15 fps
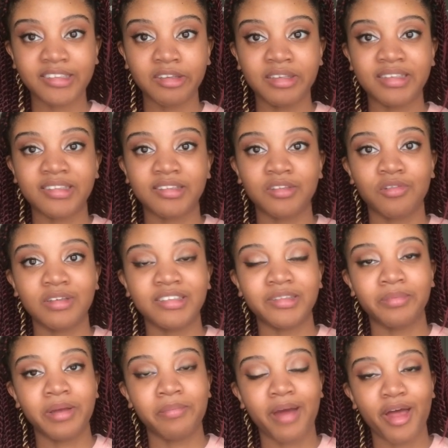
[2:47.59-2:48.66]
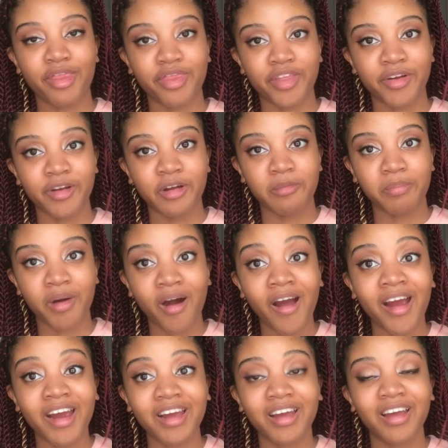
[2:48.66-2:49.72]
so this is going to be my third
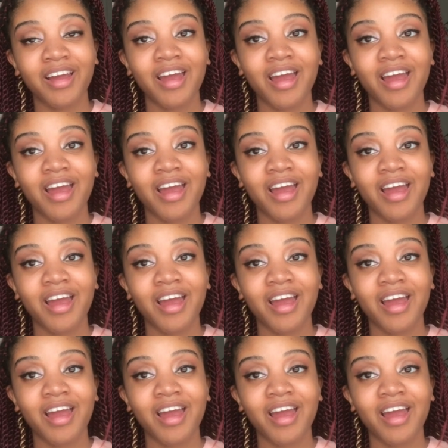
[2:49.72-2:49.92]
park